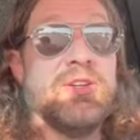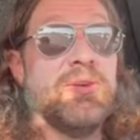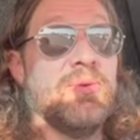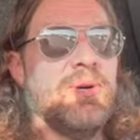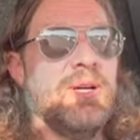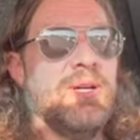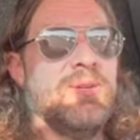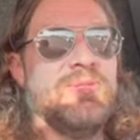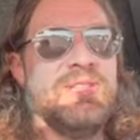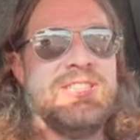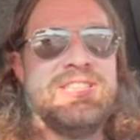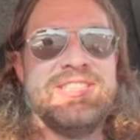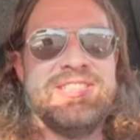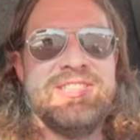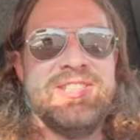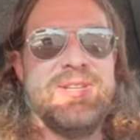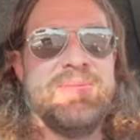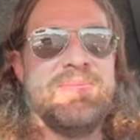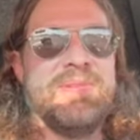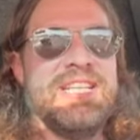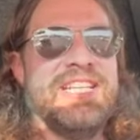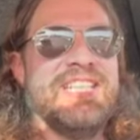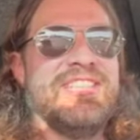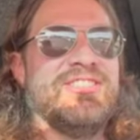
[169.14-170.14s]
one which is going to
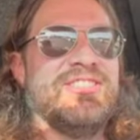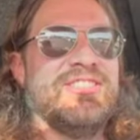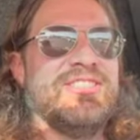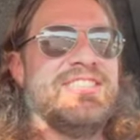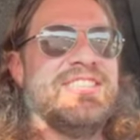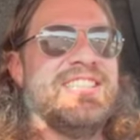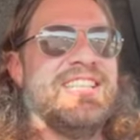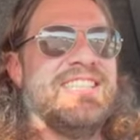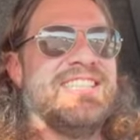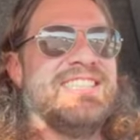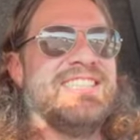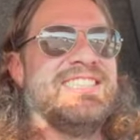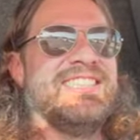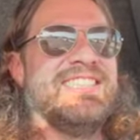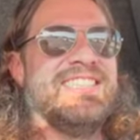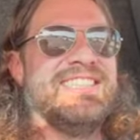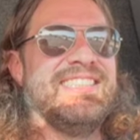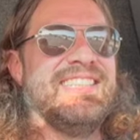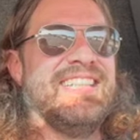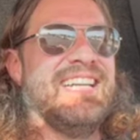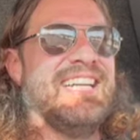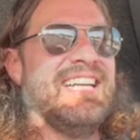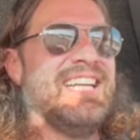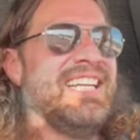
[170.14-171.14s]
be interesting. This is
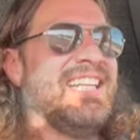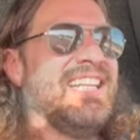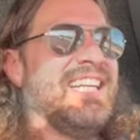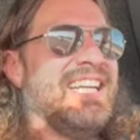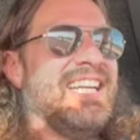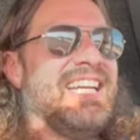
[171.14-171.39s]
an